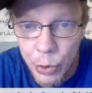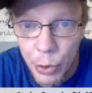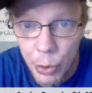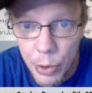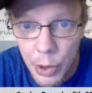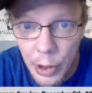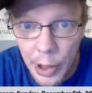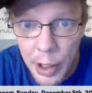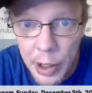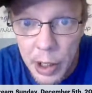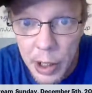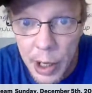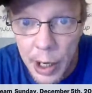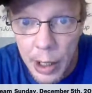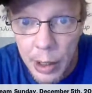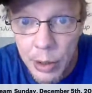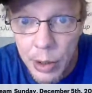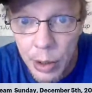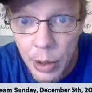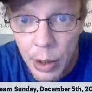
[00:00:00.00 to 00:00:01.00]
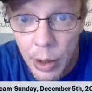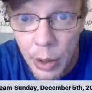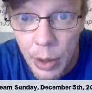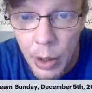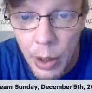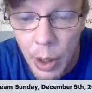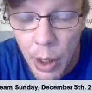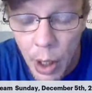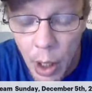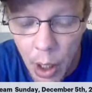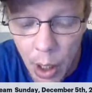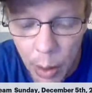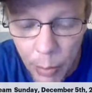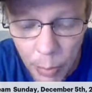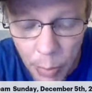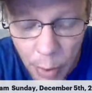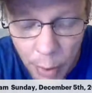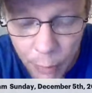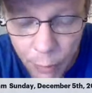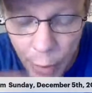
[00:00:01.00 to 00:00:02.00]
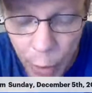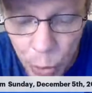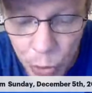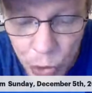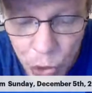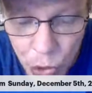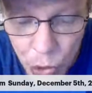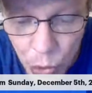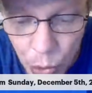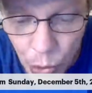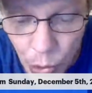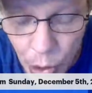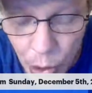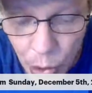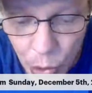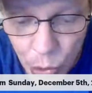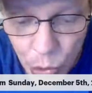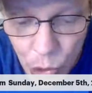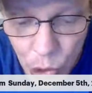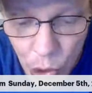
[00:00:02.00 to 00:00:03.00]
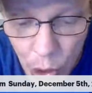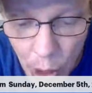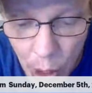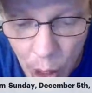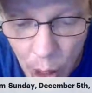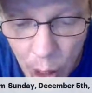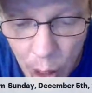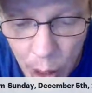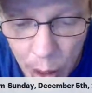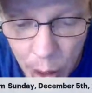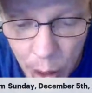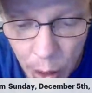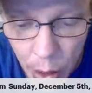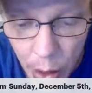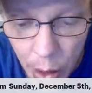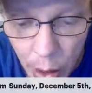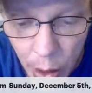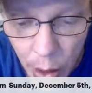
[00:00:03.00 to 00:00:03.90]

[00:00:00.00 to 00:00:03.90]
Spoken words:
Truth in Lending Act. Federal student loans are